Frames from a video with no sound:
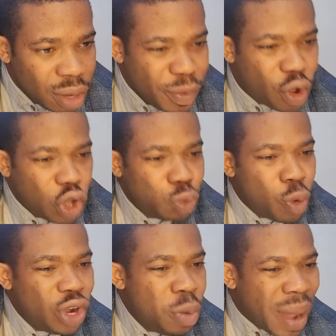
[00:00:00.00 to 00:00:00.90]
because
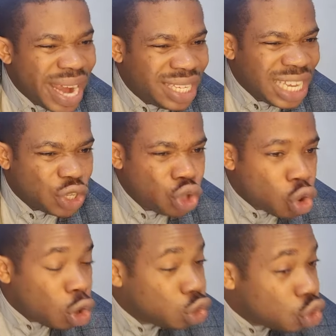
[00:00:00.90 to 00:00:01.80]
worldly marriage is
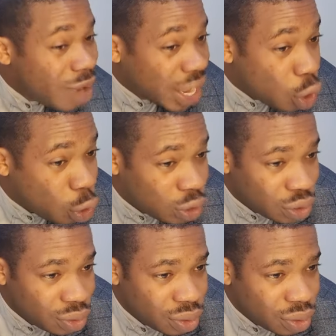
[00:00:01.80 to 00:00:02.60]
not controlled by God.